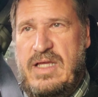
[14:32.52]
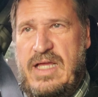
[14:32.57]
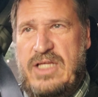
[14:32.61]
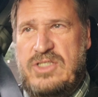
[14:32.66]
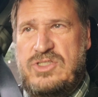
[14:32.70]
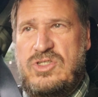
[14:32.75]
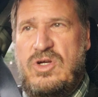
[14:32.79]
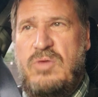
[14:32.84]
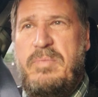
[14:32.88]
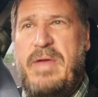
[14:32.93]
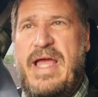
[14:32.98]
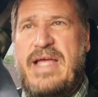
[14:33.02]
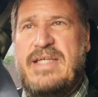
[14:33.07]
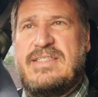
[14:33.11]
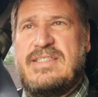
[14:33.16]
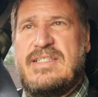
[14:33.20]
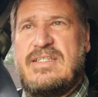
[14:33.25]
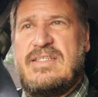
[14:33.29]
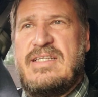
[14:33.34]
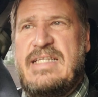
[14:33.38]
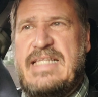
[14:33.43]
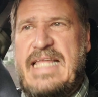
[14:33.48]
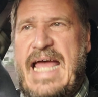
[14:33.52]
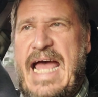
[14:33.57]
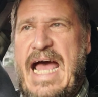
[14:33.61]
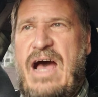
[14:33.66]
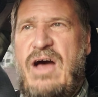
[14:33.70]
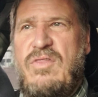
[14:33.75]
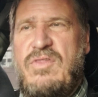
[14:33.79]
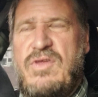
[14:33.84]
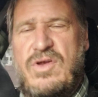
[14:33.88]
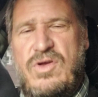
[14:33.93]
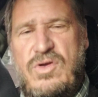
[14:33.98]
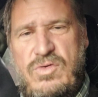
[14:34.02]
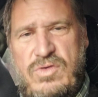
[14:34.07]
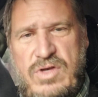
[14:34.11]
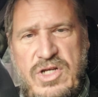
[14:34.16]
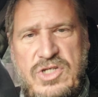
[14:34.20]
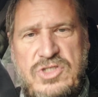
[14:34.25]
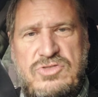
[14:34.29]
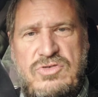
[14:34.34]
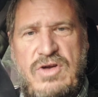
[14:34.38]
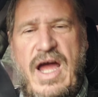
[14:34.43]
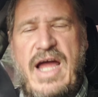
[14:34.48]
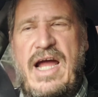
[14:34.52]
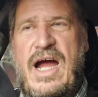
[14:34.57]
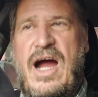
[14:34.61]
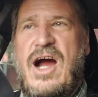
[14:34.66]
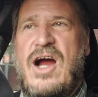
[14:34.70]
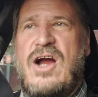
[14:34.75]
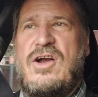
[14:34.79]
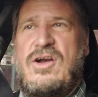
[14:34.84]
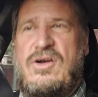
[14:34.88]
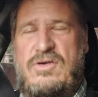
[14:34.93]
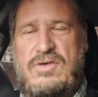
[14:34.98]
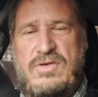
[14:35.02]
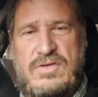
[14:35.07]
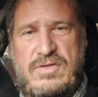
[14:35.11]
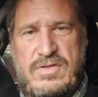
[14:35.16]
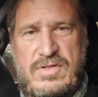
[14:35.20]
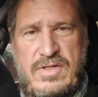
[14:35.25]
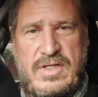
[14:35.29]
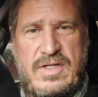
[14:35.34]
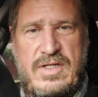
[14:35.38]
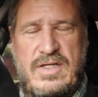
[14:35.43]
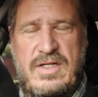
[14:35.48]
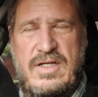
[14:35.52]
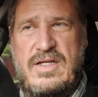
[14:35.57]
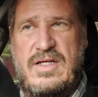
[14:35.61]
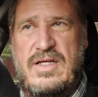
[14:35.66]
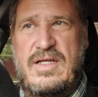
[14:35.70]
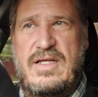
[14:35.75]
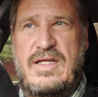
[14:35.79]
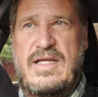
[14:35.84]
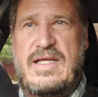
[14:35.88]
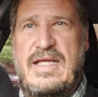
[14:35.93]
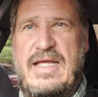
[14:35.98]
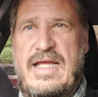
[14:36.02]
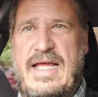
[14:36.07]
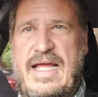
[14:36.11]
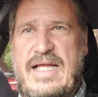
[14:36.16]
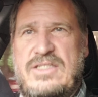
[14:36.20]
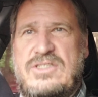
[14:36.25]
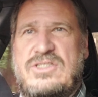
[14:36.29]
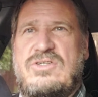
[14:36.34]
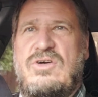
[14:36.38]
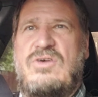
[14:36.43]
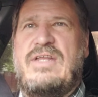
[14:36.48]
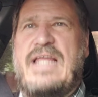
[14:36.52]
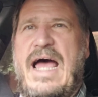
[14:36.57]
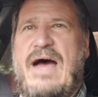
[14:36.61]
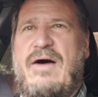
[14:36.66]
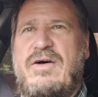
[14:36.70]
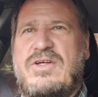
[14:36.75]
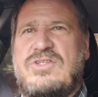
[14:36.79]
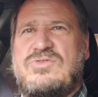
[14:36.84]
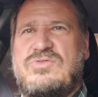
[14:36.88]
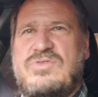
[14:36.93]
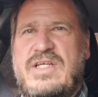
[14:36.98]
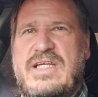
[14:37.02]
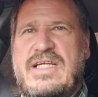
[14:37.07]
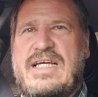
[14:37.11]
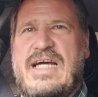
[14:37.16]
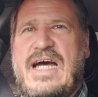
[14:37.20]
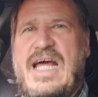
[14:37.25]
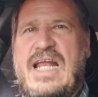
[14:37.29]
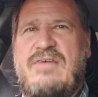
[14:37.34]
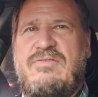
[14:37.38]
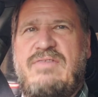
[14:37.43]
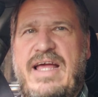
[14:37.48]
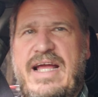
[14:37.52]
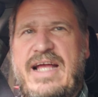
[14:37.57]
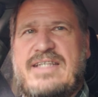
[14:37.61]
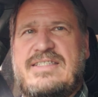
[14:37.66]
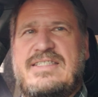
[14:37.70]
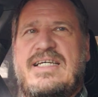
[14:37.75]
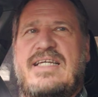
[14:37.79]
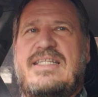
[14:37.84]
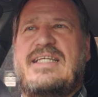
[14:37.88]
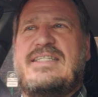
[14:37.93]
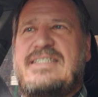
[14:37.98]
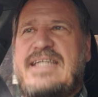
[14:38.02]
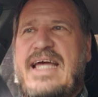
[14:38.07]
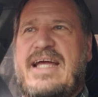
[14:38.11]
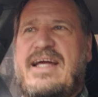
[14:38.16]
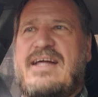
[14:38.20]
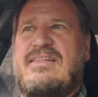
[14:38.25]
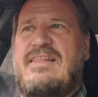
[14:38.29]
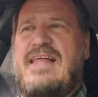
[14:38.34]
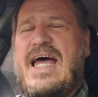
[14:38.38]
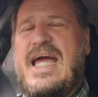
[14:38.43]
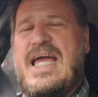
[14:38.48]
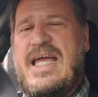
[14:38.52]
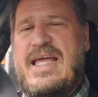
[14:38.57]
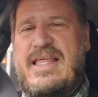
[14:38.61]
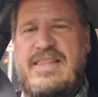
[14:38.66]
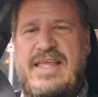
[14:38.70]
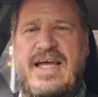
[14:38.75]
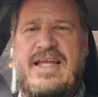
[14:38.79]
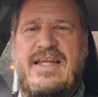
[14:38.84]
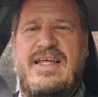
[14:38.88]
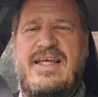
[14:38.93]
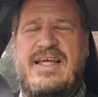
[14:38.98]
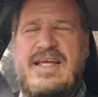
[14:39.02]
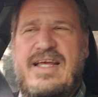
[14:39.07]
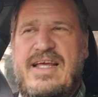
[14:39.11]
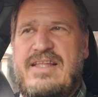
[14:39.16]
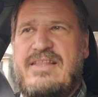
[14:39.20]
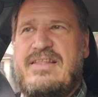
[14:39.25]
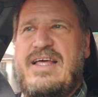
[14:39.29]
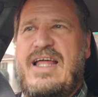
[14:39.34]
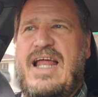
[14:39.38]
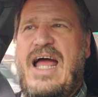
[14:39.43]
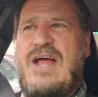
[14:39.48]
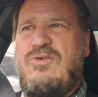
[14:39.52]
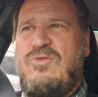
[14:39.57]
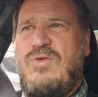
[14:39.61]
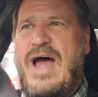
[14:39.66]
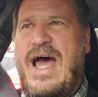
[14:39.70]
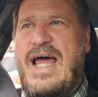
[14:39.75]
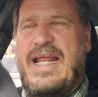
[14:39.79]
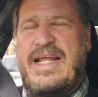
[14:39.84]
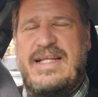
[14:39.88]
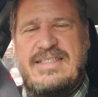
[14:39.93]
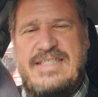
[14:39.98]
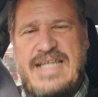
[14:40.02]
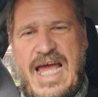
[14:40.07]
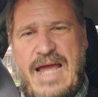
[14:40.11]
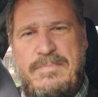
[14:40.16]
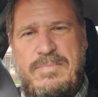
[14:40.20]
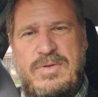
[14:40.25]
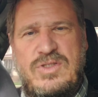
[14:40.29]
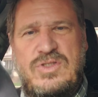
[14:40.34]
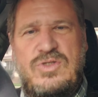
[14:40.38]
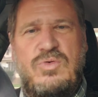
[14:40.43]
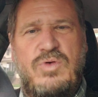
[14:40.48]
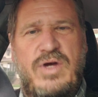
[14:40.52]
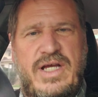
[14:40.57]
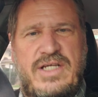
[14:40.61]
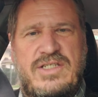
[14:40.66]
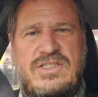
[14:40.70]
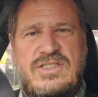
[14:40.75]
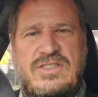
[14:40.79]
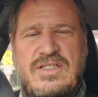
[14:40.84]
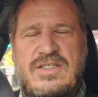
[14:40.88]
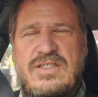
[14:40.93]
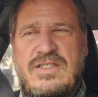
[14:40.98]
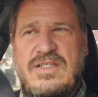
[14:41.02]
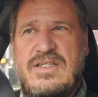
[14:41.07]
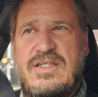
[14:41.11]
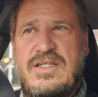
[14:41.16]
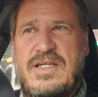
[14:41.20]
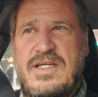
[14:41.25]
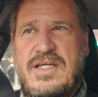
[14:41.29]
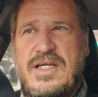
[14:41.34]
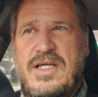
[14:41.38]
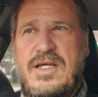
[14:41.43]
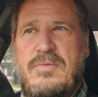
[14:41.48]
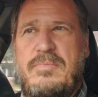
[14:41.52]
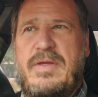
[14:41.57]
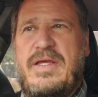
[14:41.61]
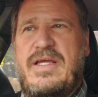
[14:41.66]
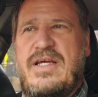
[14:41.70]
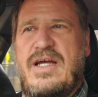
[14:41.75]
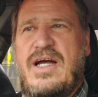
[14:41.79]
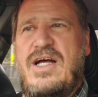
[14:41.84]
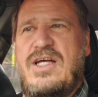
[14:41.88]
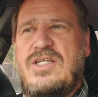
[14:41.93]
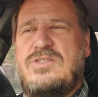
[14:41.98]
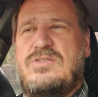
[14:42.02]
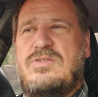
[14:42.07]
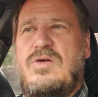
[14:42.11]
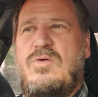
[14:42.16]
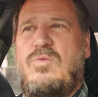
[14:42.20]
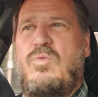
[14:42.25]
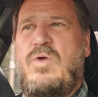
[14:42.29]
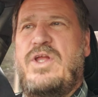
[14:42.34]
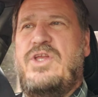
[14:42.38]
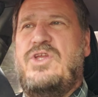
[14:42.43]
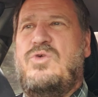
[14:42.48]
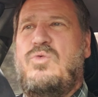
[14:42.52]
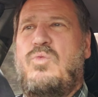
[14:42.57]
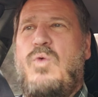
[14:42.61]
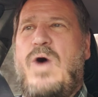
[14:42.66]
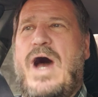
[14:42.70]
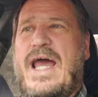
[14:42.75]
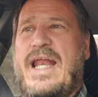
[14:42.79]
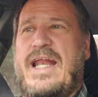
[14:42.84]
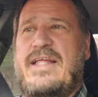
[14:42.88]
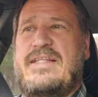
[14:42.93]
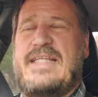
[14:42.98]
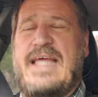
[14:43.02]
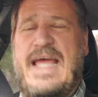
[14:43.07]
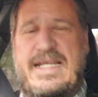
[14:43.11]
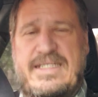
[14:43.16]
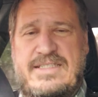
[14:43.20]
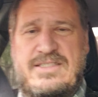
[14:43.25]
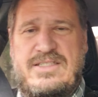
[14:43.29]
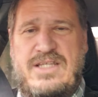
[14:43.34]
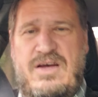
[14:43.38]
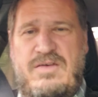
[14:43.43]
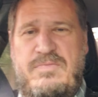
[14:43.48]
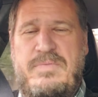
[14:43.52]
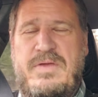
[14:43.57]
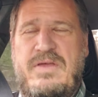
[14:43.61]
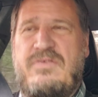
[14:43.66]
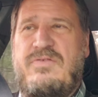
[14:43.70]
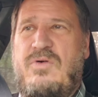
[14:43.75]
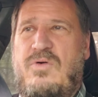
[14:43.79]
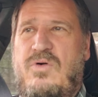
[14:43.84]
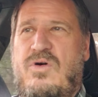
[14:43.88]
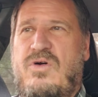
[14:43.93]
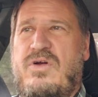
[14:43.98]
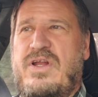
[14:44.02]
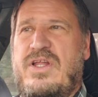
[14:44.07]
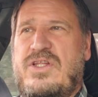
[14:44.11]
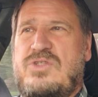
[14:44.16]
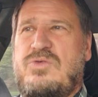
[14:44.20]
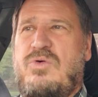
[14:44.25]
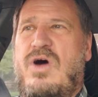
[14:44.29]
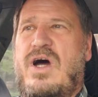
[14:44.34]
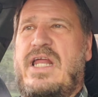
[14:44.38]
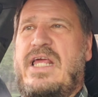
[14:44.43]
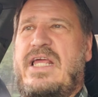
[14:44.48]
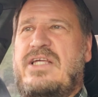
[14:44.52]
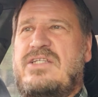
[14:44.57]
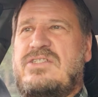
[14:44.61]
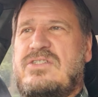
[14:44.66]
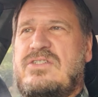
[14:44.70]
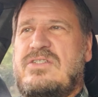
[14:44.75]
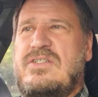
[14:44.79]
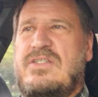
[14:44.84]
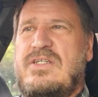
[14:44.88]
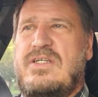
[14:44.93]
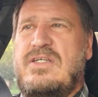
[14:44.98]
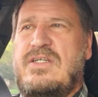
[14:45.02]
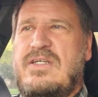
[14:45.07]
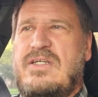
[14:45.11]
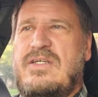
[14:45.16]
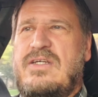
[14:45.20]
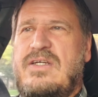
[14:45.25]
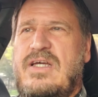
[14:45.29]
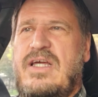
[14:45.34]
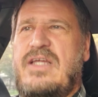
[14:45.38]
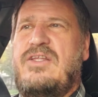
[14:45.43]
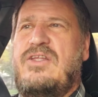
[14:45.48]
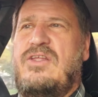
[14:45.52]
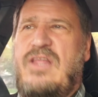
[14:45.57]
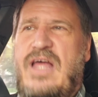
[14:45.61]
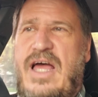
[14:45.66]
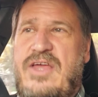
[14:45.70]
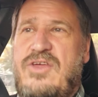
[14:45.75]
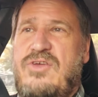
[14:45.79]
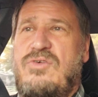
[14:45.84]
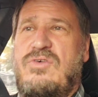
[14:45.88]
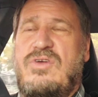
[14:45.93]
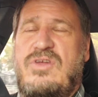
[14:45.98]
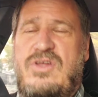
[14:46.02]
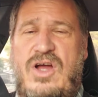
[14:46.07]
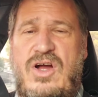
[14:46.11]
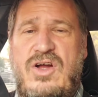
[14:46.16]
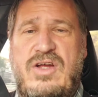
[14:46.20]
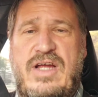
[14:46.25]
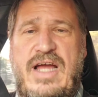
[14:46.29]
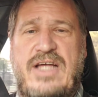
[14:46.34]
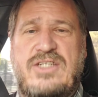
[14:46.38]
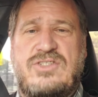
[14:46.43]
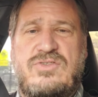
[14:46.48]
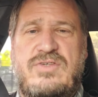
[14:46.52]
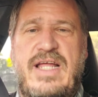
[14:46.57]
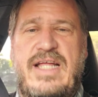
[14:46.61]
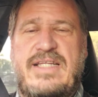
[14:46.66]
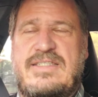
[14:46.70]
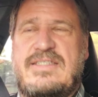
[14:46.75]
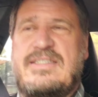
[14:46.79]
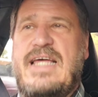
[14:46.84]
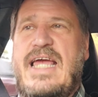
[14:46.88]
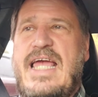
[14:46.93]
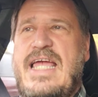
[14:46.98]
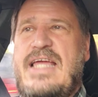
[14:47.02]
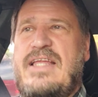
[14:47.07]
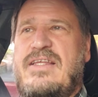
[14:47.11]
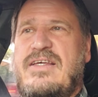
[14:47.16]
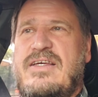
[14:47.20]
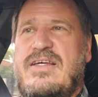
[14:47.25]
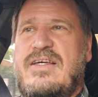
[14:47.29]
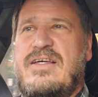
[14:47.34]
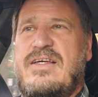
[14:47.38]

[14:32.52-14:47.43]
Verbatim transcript: And so basically now they're going to try harder. And so now it's really kind of like I said, it's that client that that ironic type of twist. Because when you wanted that stuff before in the twenties, and a lot of young young guys are in that state,